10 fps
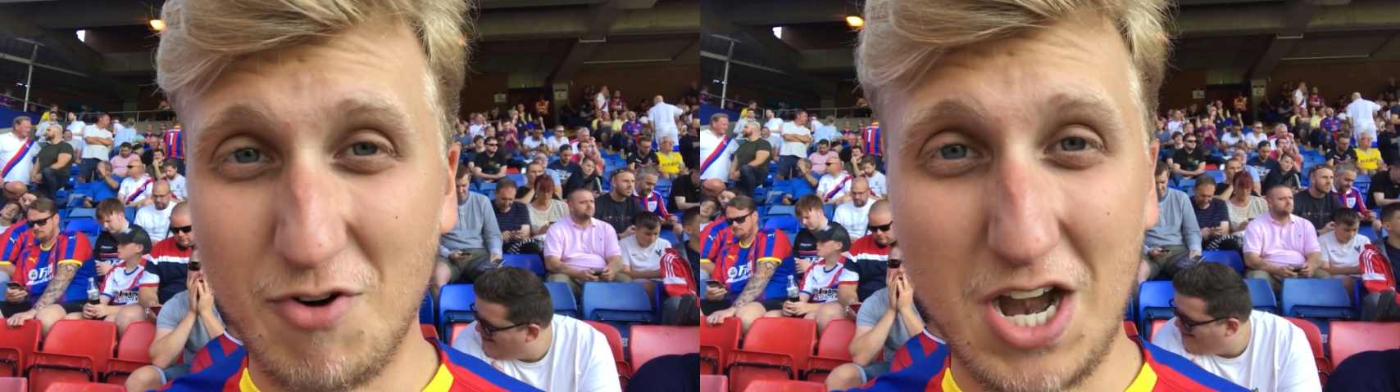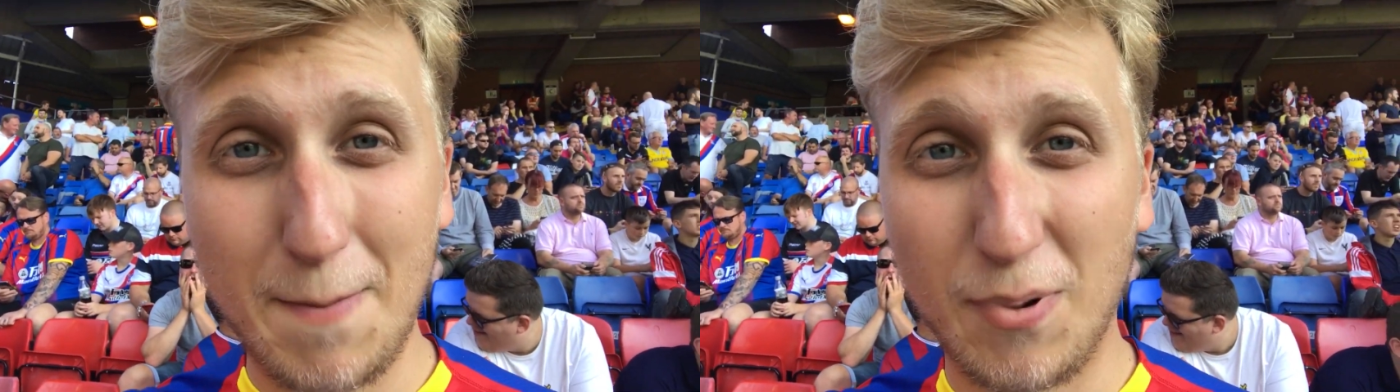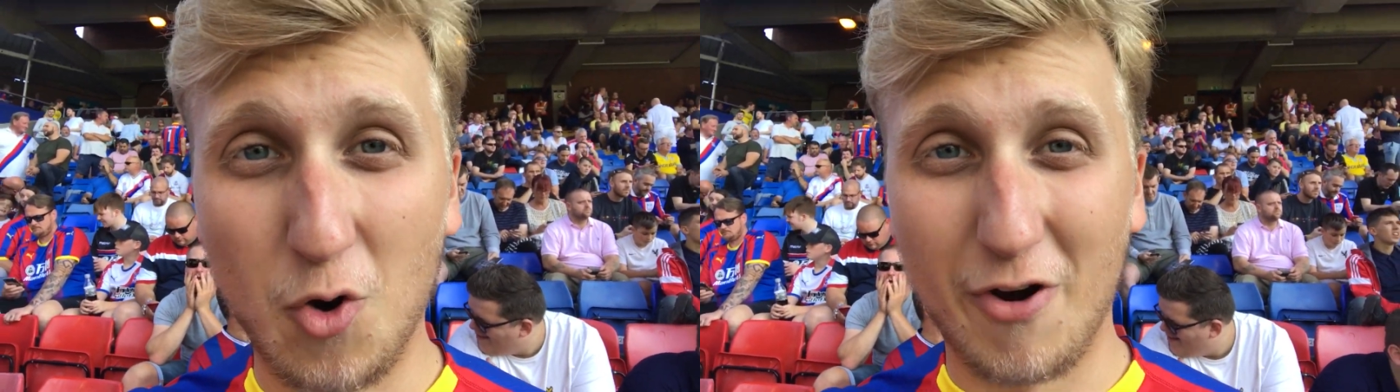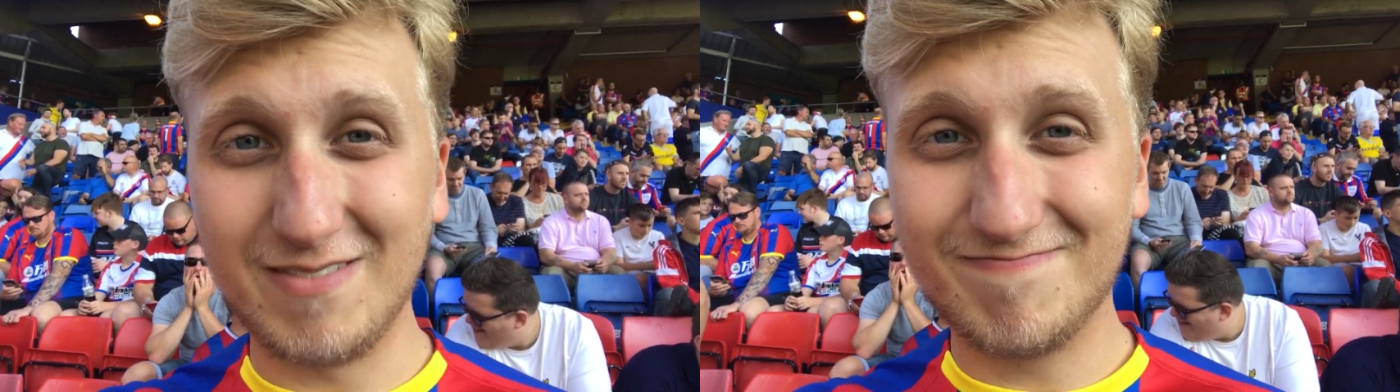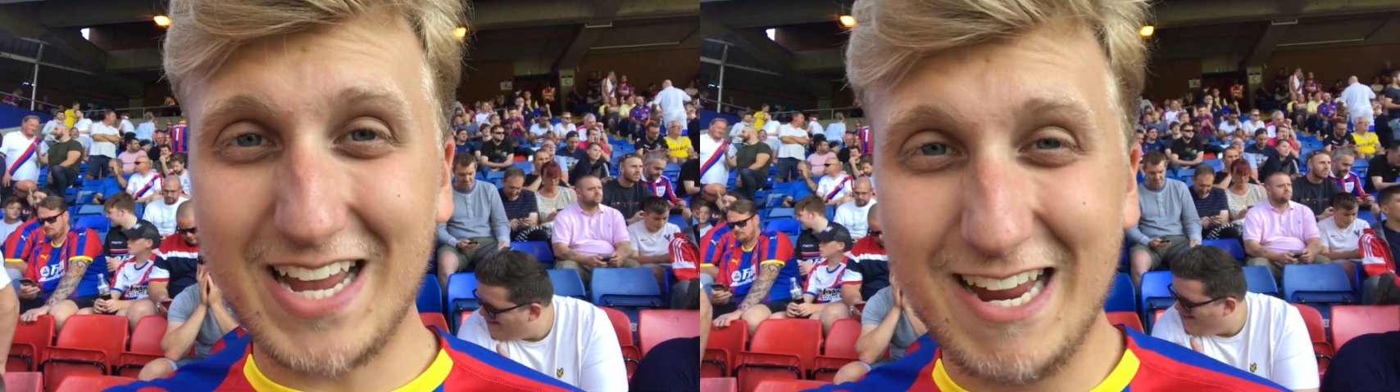really boring.
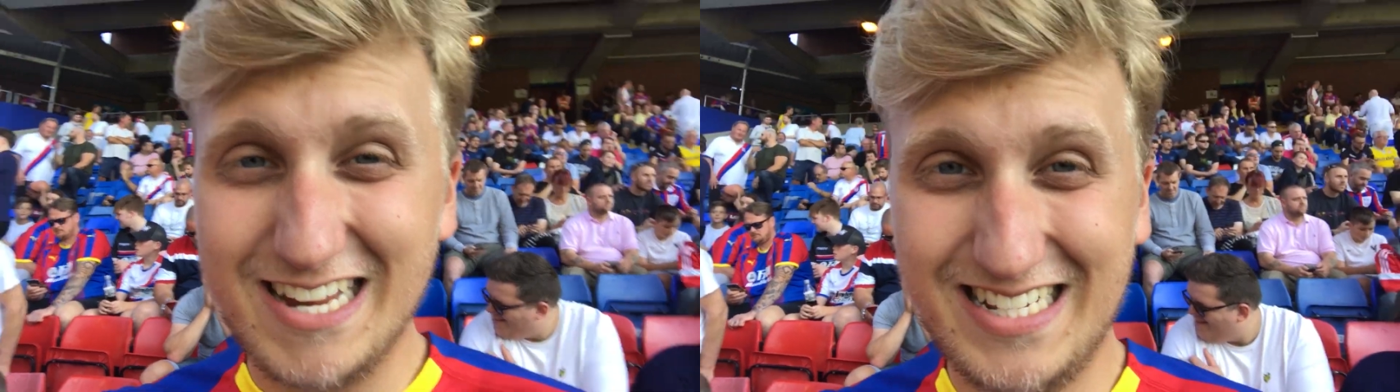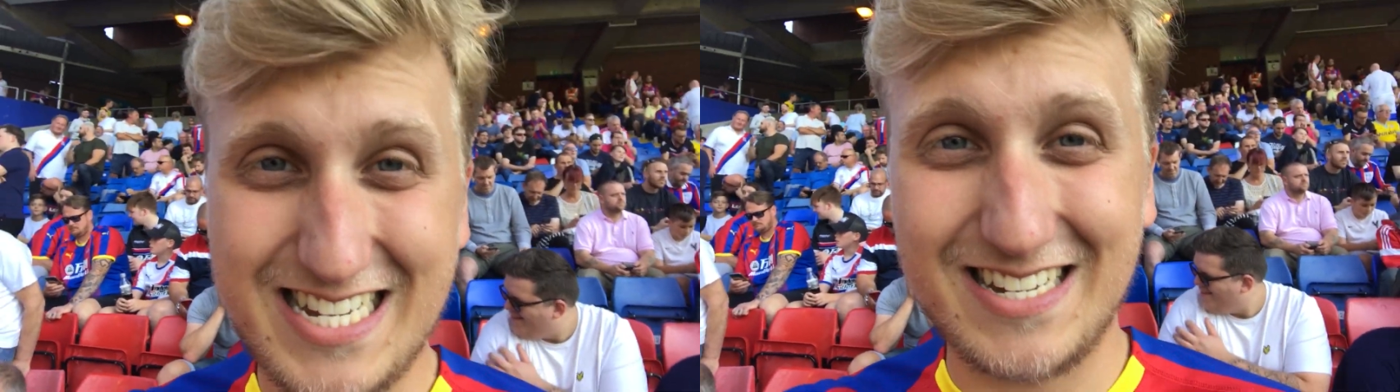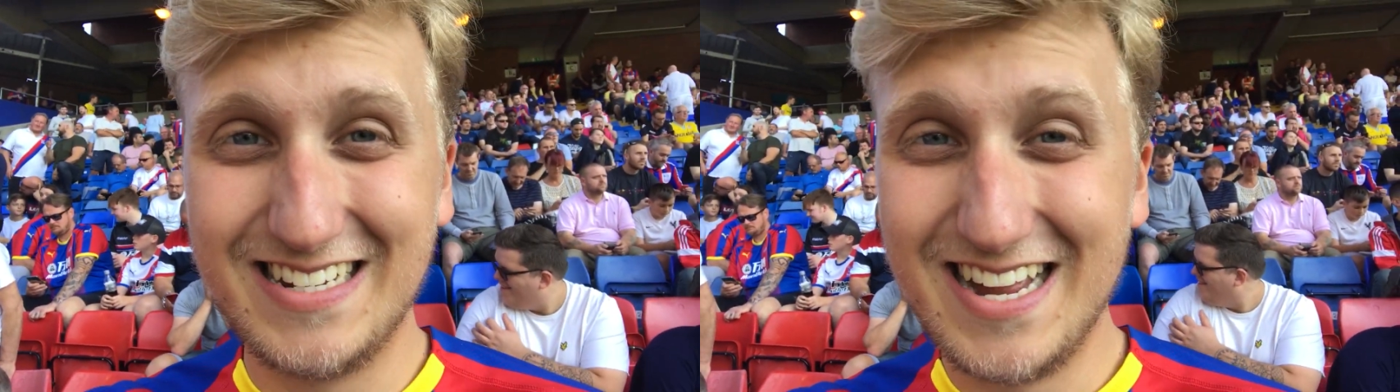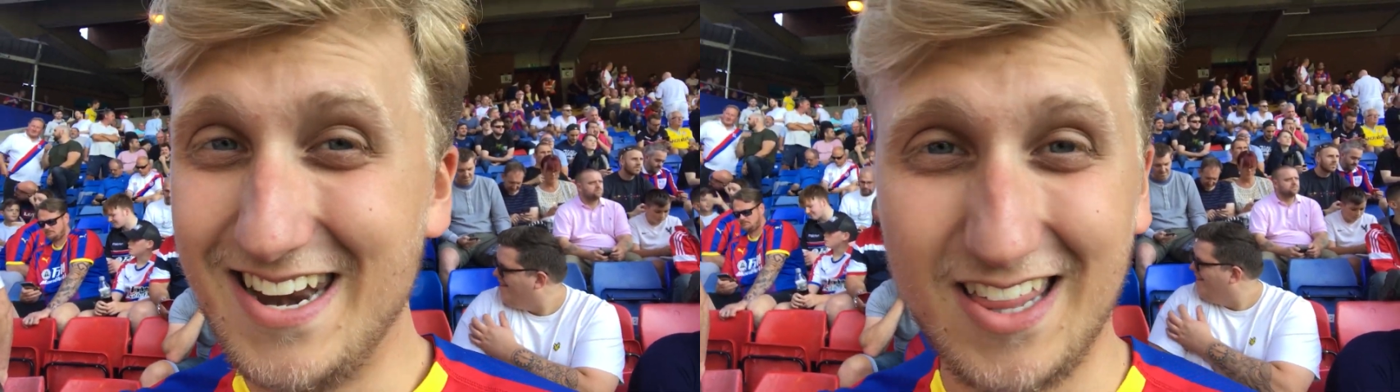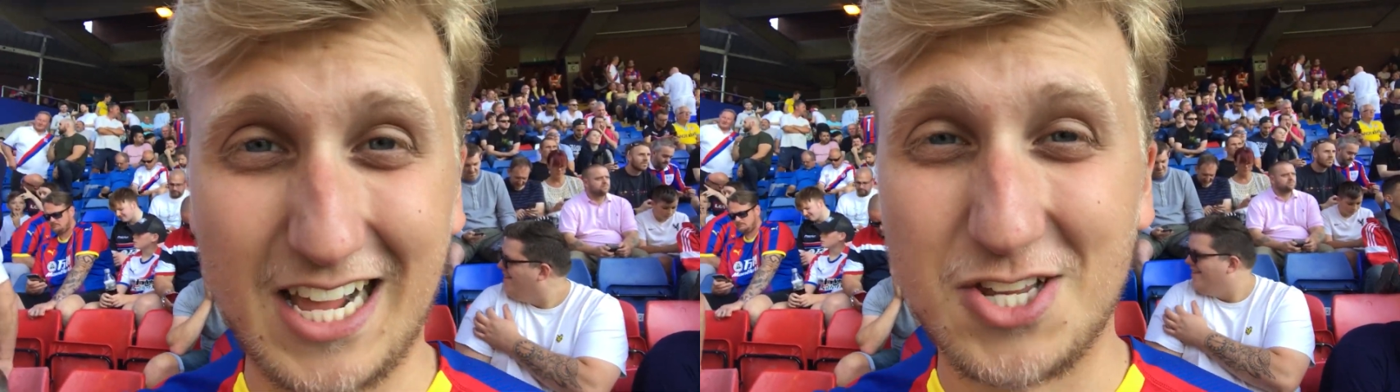
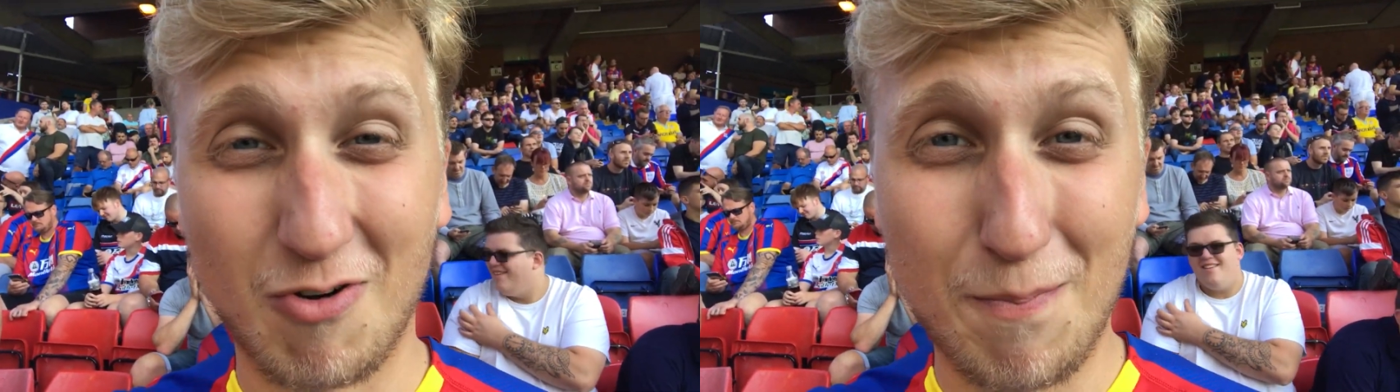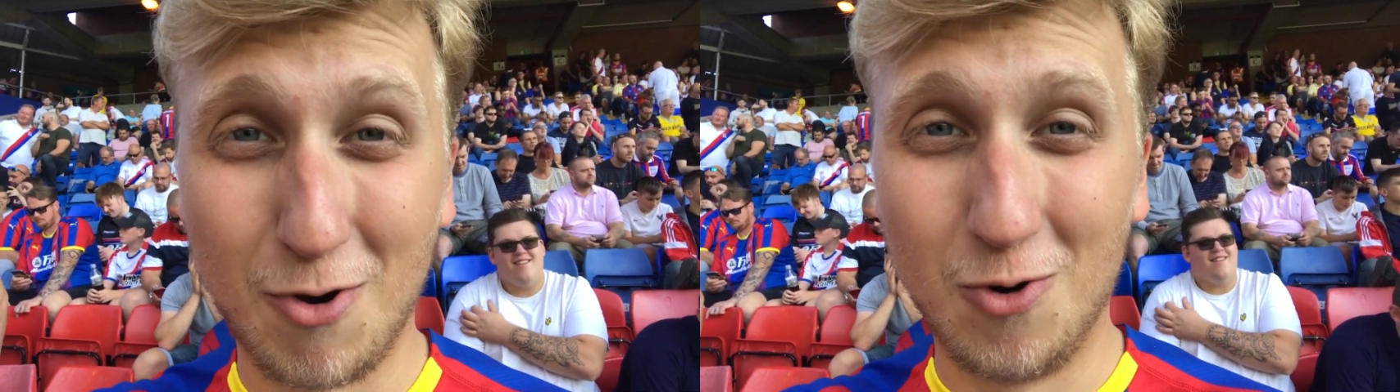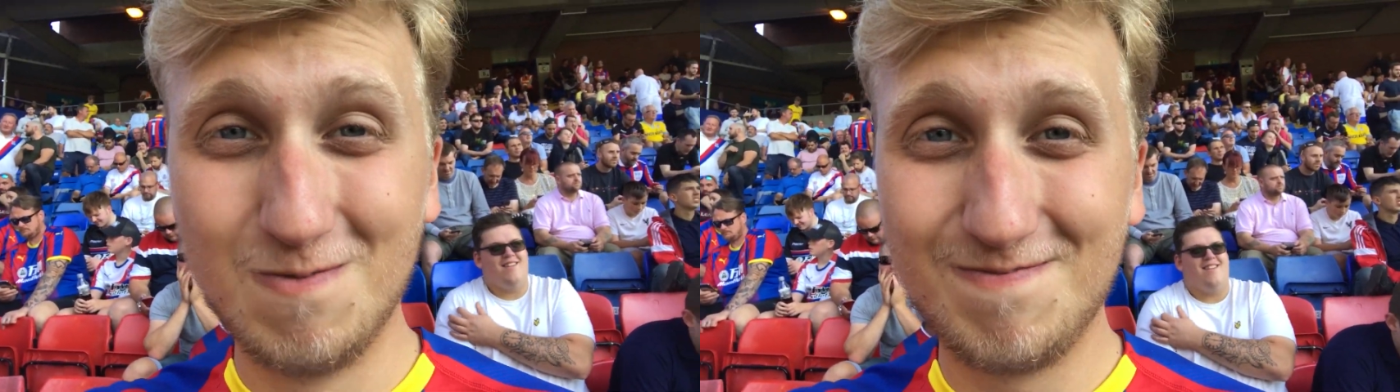Nothing to report.